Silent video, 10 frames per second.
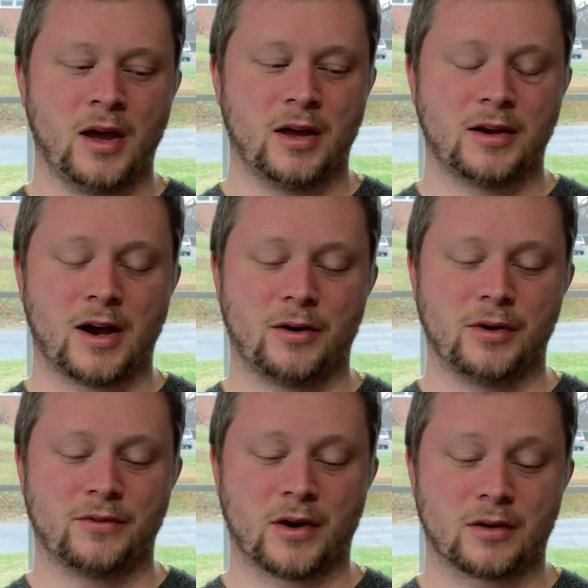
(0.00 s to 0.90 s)
Now,
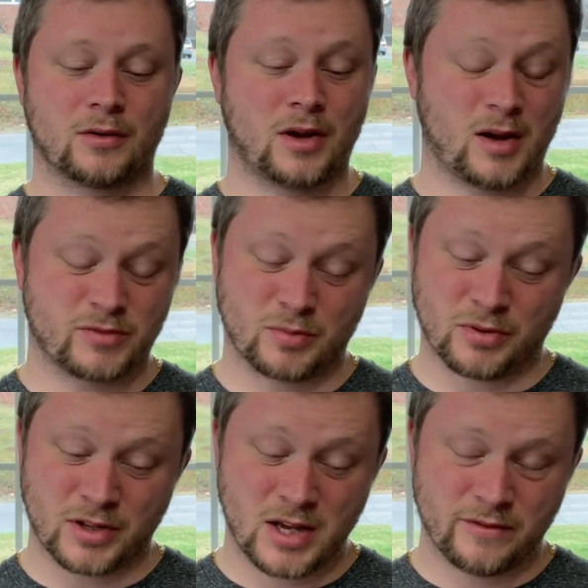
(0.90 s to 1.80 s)
if I am to
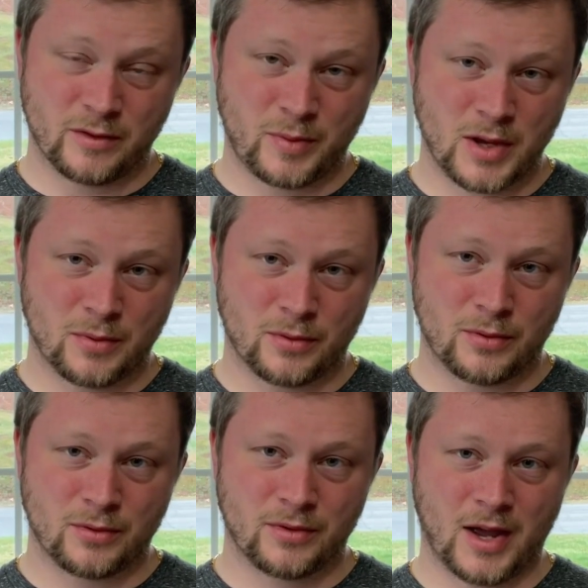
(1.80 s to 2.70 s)
believe the
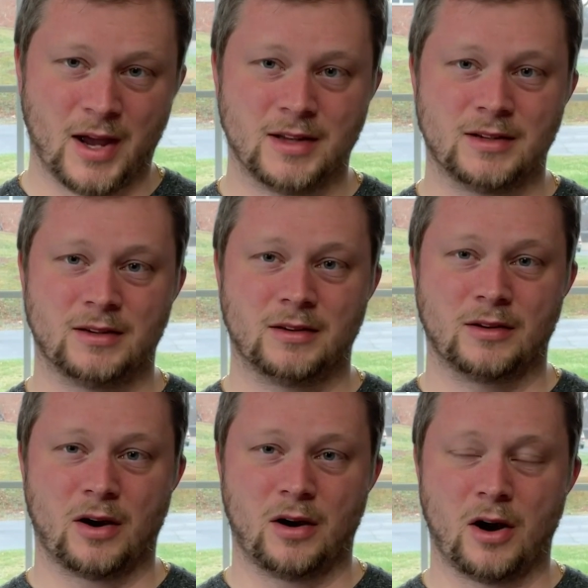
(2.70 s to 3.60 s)
people that
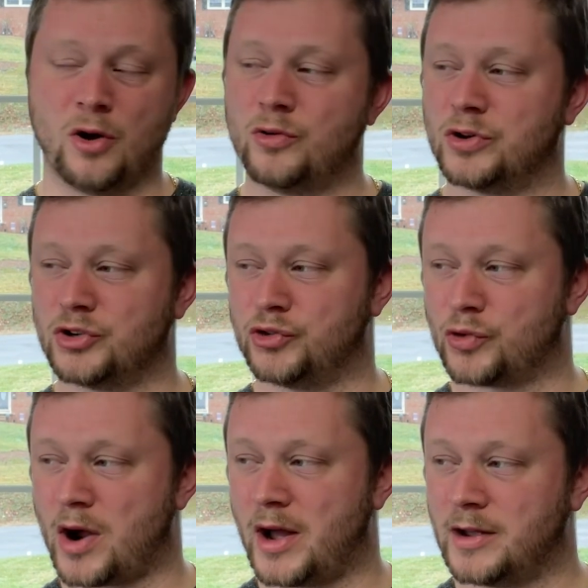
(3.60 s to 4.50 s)
own and
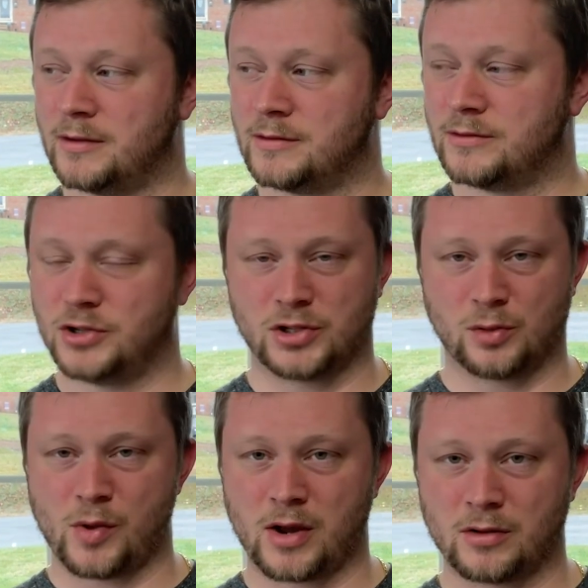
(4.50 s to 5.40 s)
drive just the
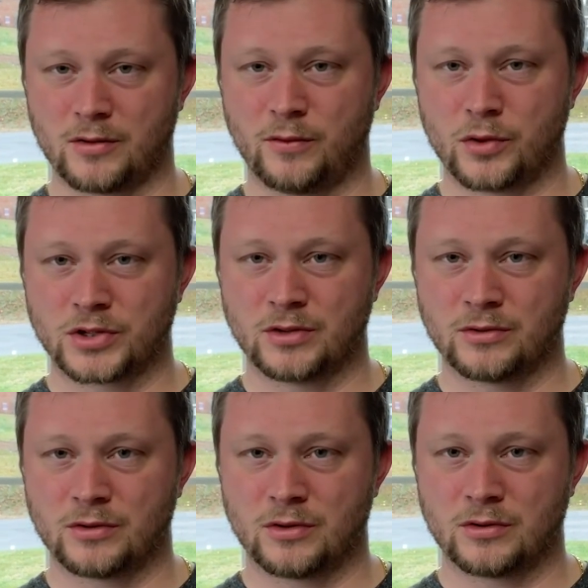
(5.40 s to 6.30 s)
regular
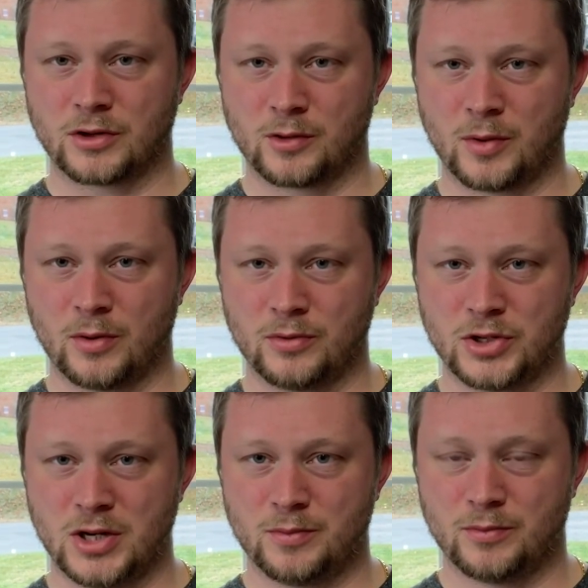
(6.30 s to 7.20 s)
4-cylinder turbo
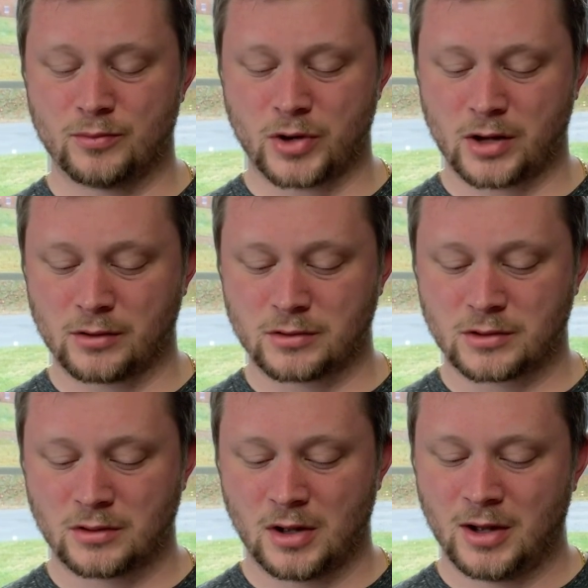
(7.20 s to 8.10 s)
Jeep
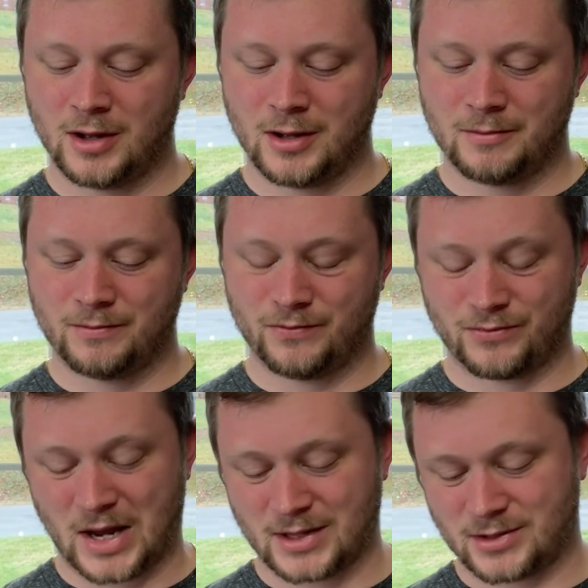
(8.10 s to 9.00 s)
Wranglers,
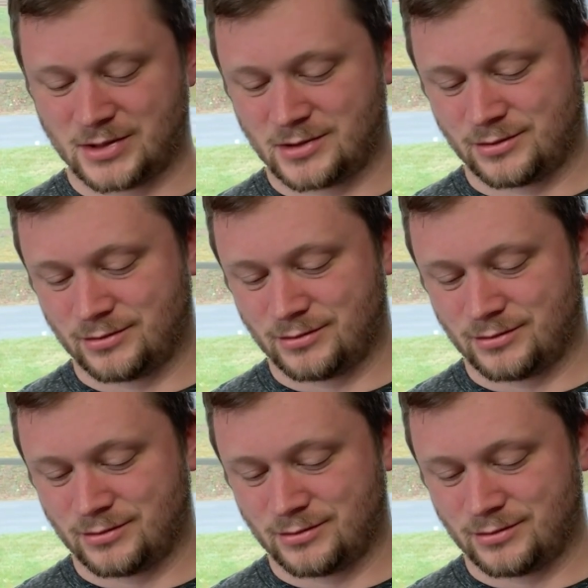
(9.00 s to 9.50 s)
that's